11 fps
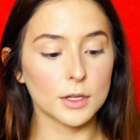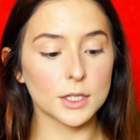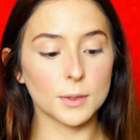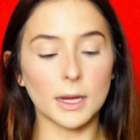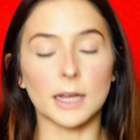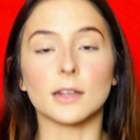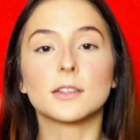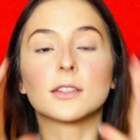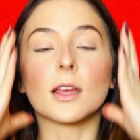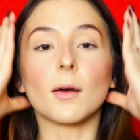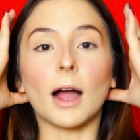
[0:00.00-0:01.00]
Sweet,
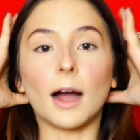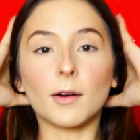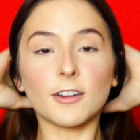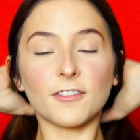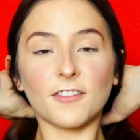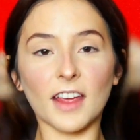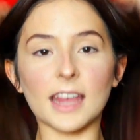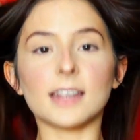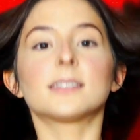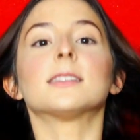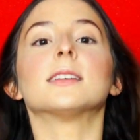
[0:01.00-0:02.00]
so our
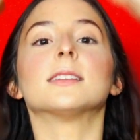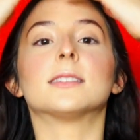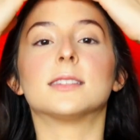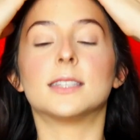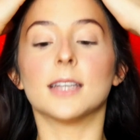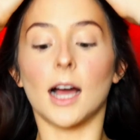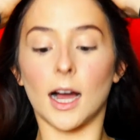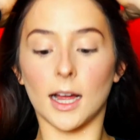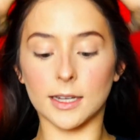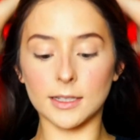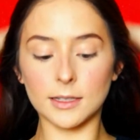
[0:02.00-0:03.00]
face is
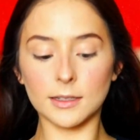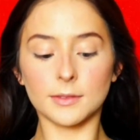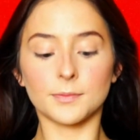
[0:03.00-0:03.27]
done.